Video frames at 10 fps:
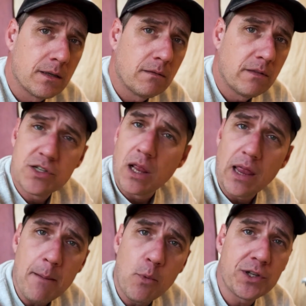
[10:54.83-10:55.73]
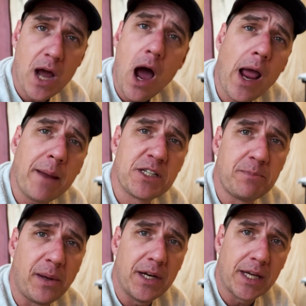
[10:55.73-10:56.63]
There's a lot more time
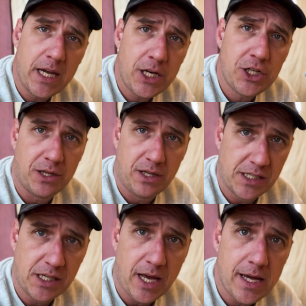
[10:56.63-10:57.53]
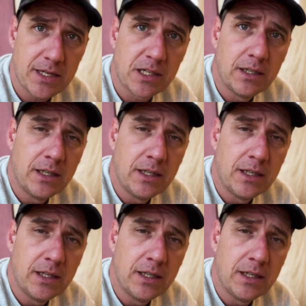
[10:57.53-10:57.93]
spent in a kitchen these days.